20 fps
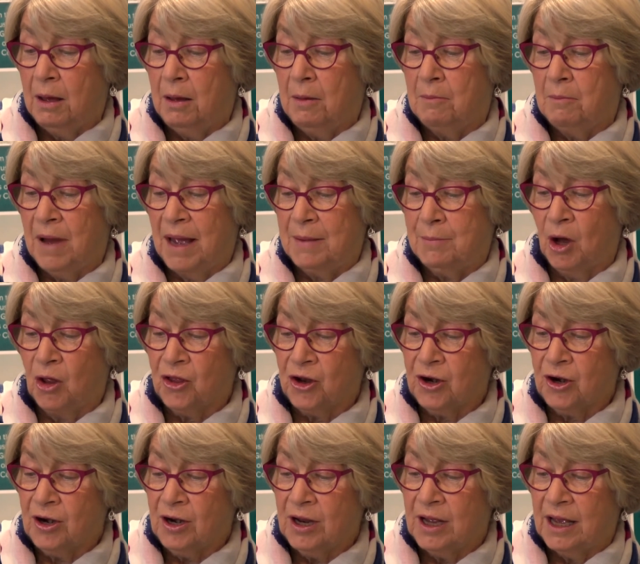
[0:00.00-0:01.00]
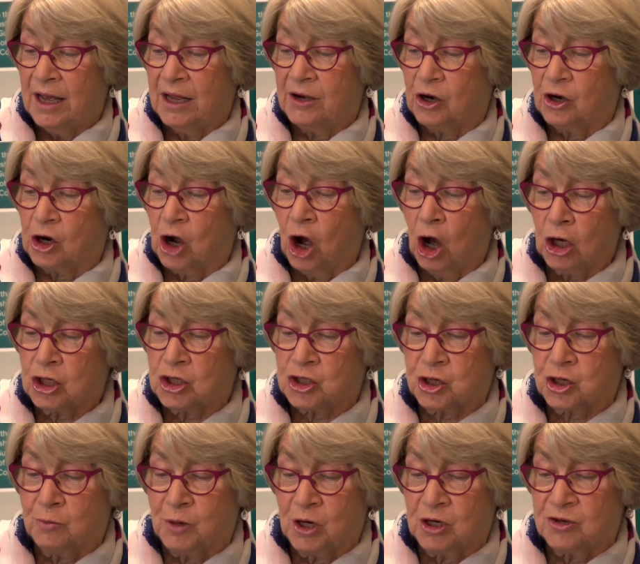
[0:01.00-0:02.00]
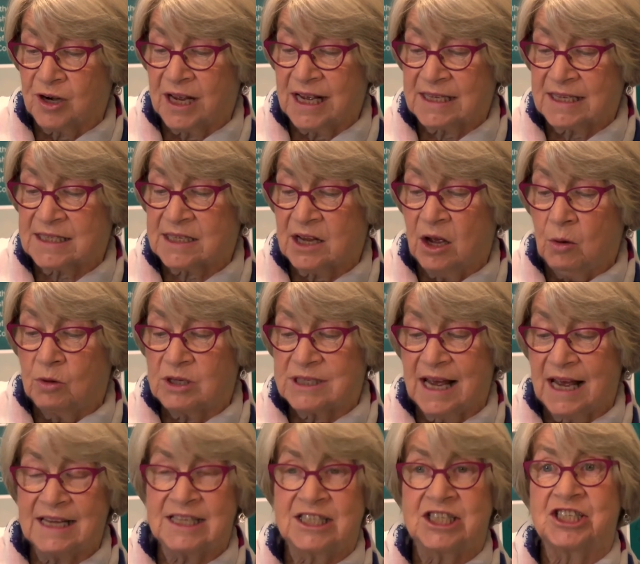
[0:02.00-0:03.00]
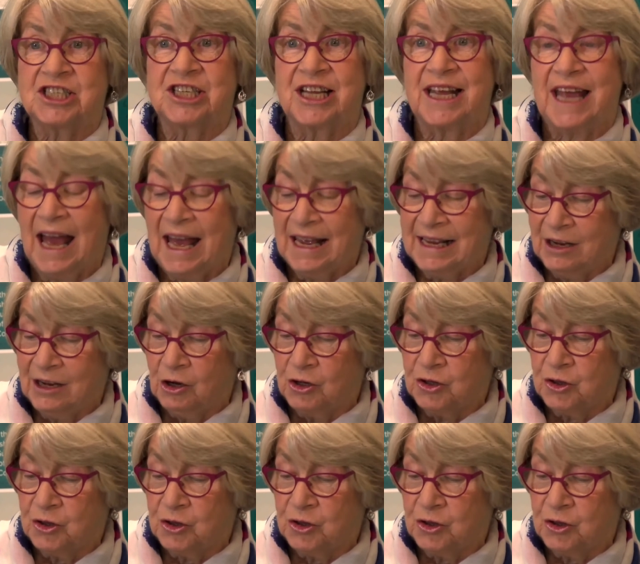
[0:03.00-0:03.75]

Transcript: My mother, in her cotton summer dress, was anxiously hanging out